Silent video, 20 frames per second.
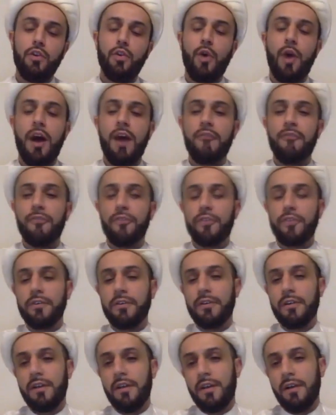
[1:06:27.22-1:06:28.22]
you
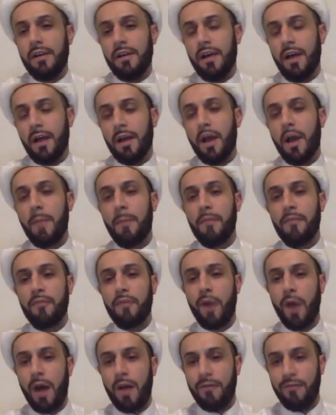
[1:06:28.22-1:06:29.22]
offer a cup of
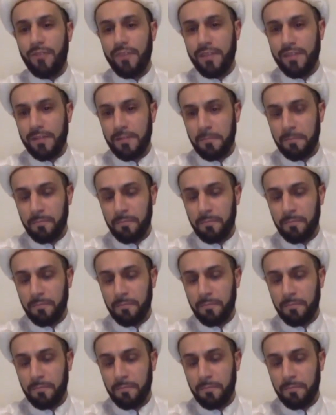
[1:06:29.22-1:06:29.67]
coffee